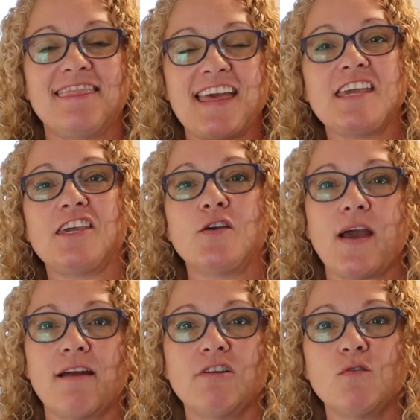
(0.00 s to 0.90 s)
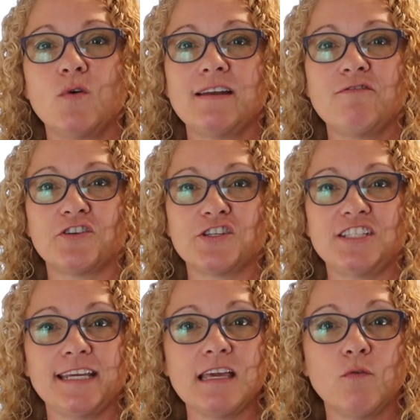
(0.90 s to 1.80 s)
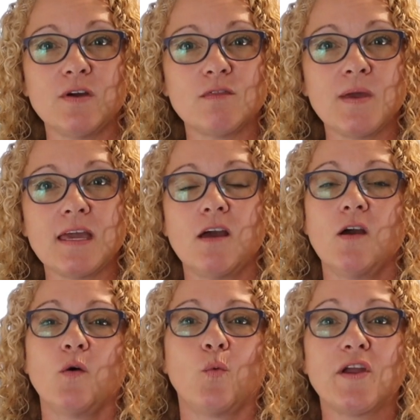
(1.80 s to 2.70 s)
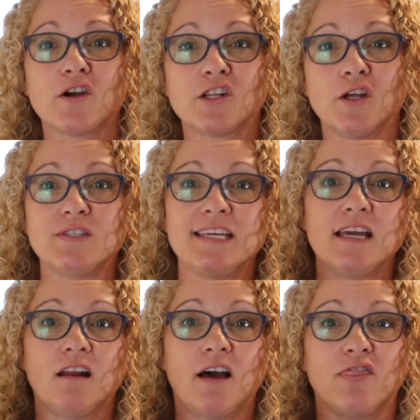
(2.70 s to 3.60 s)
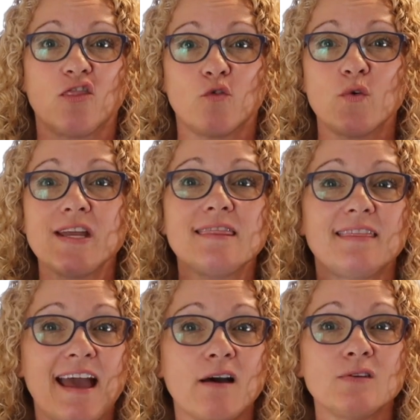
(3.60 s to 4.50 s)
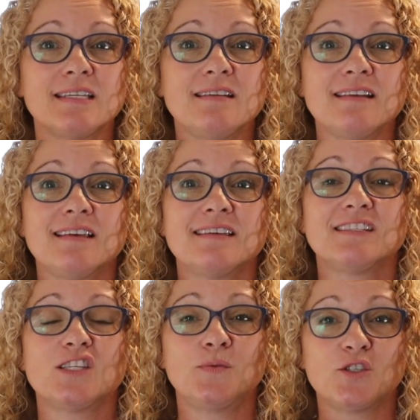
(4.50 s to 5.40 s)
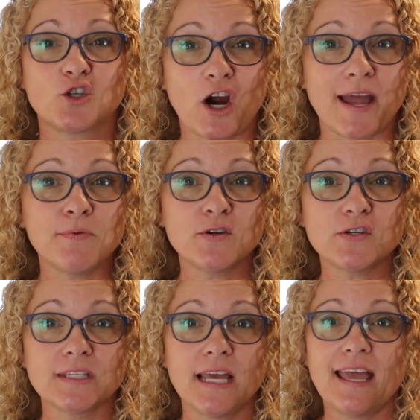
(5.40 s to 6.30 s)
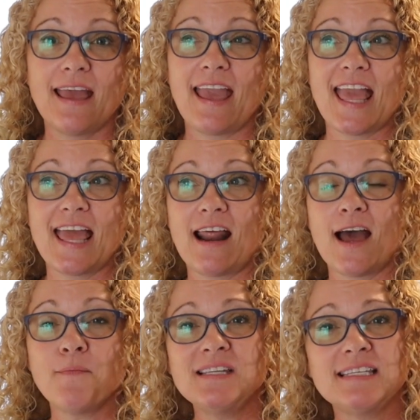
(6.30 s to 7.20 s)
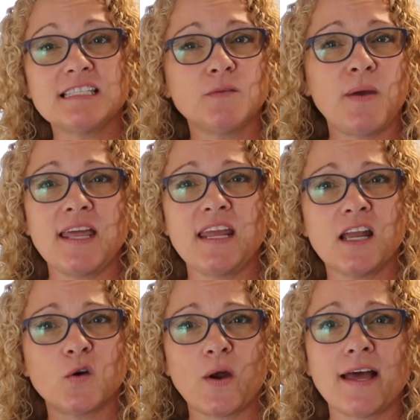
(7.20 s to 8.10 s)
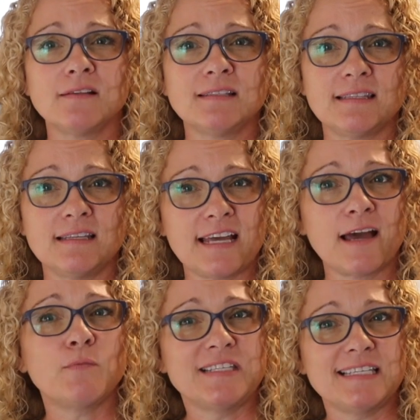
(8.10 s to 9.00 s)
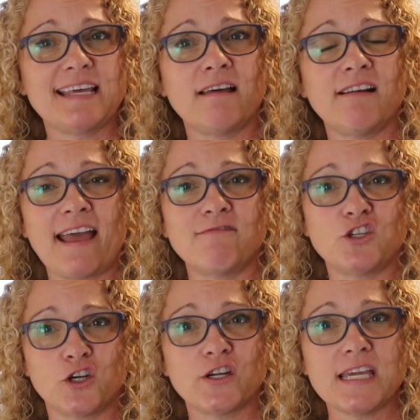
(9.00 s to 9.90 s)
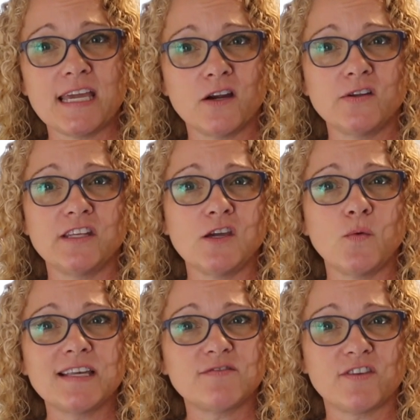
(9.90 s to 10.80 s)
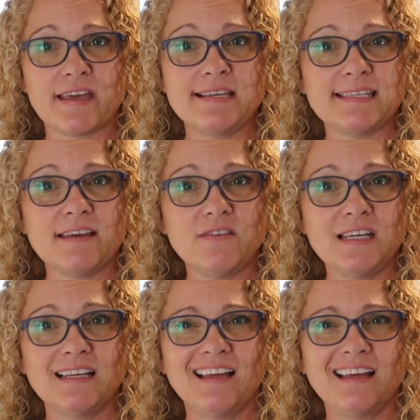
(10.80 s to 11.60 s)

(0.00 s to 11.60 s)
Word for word: Thank you everyone for sticking with me. We are closing in on 3,000 subscribers and I'm anticipating around the time we sit down and have turkey here in the US for Thanksgiving,